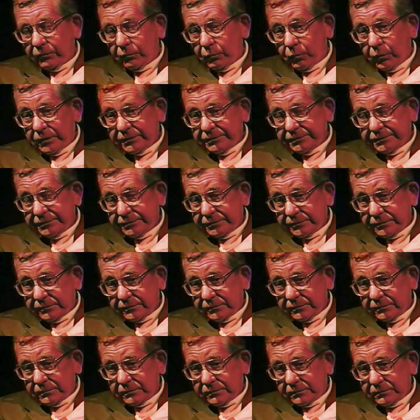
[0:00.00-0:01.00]
Either it
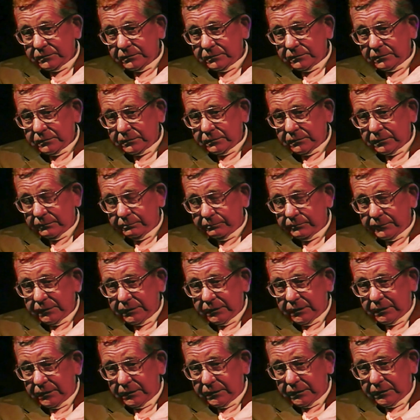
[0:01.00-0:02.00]
was
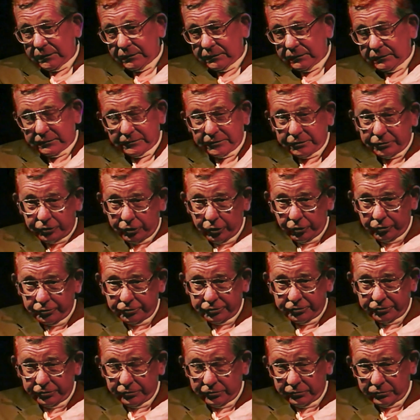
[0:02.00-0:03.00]

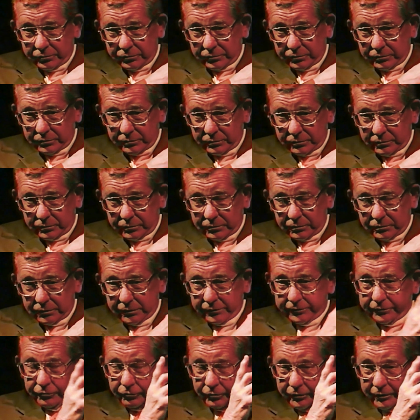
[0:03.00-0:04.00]
the church,
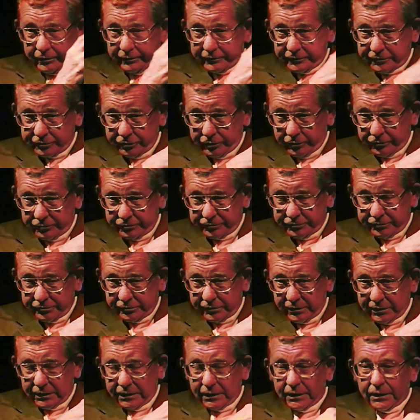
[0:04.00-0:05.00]
the thought of the
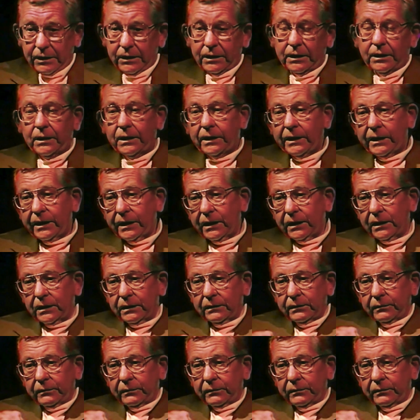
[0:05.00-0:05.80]
church, mm-hmm.